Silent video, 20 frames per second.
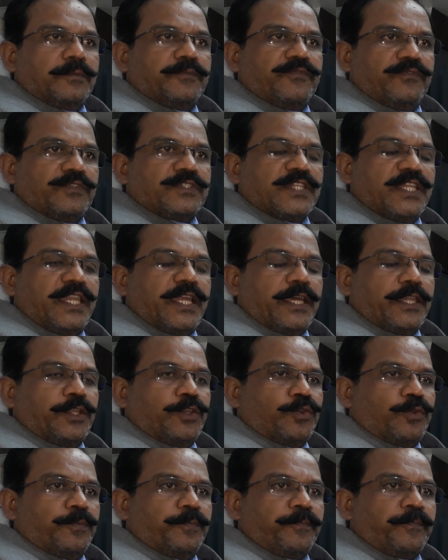
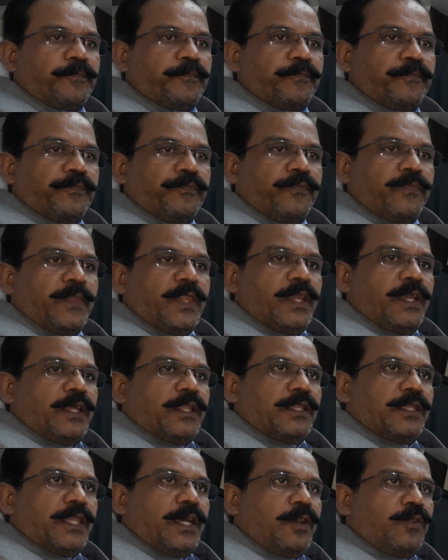scenario.
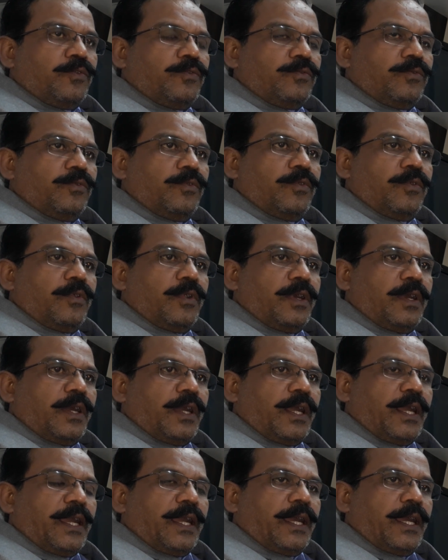Now,
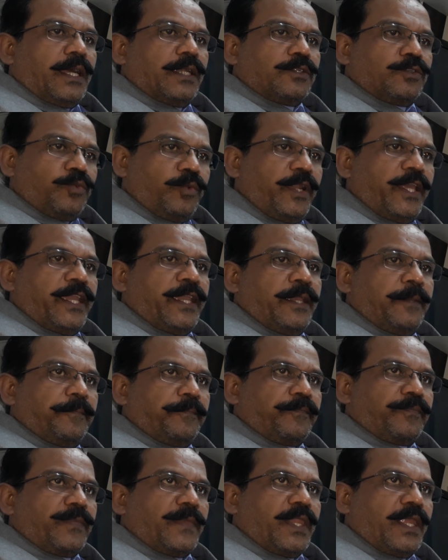today
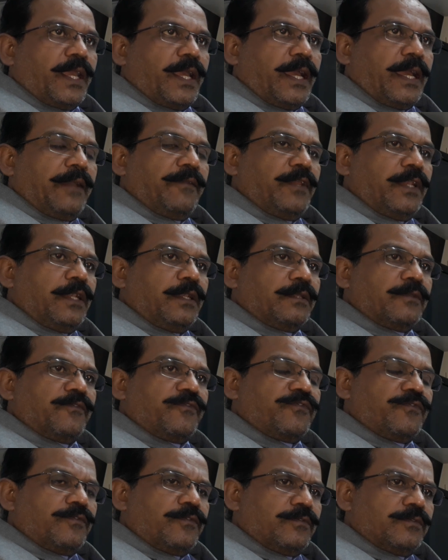I will
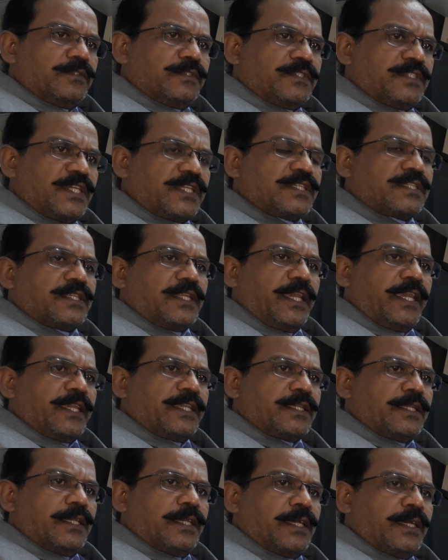just
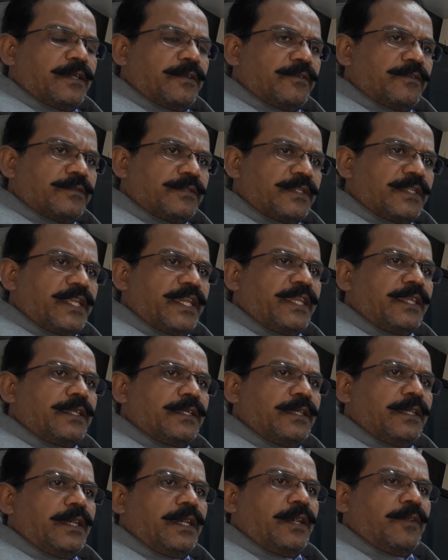take
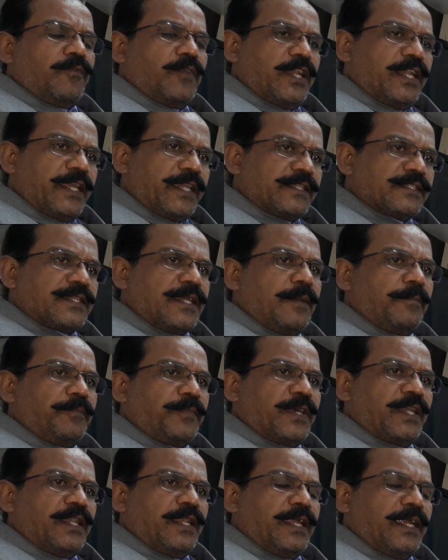one
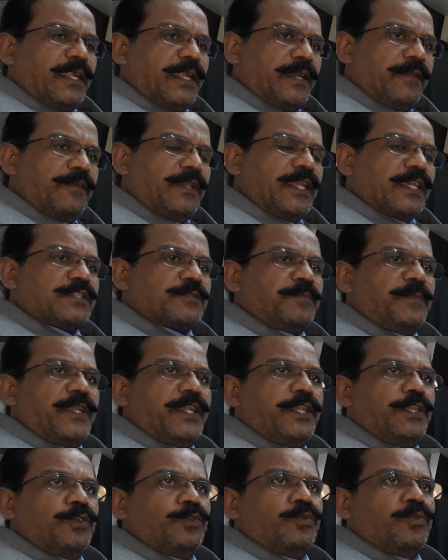example and I will
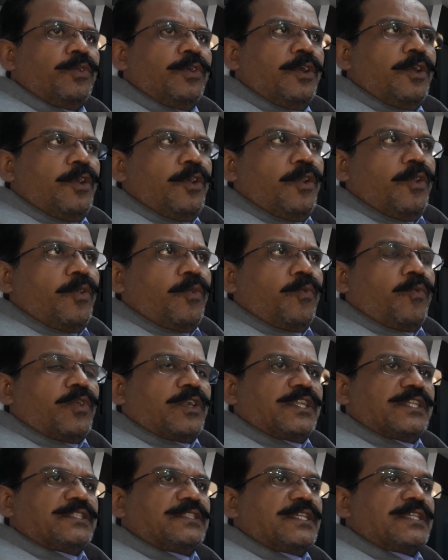explain you
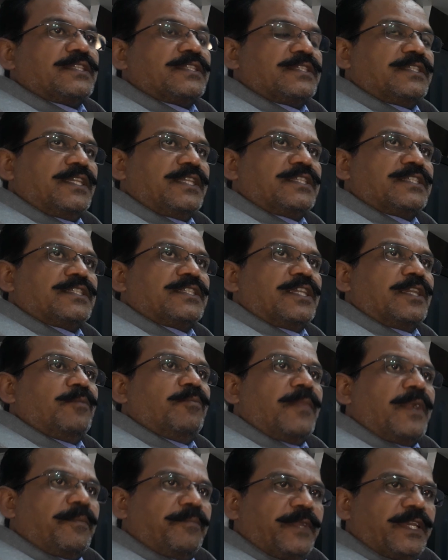what is the Six
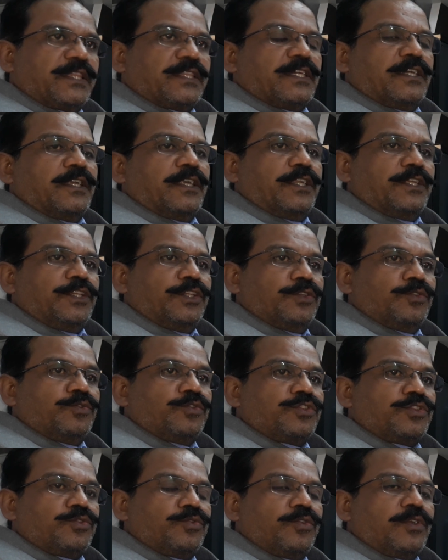Sigma method
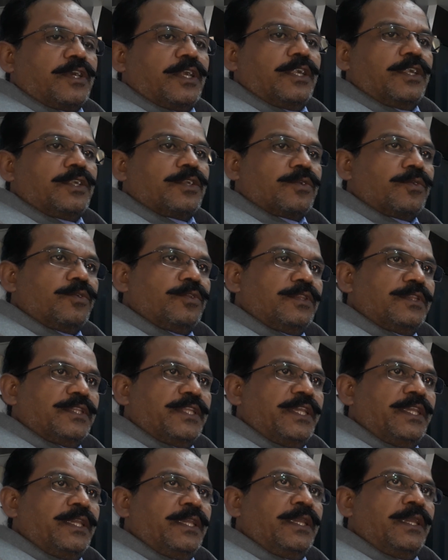used to control
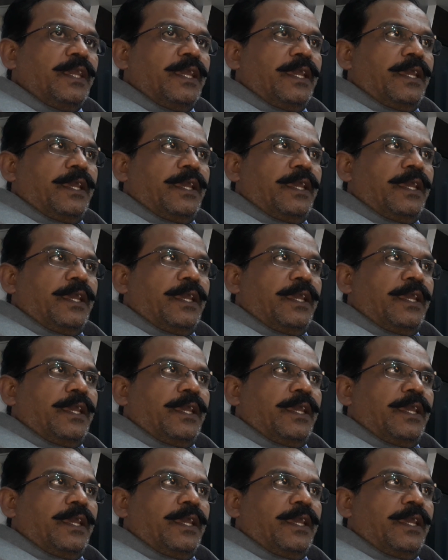the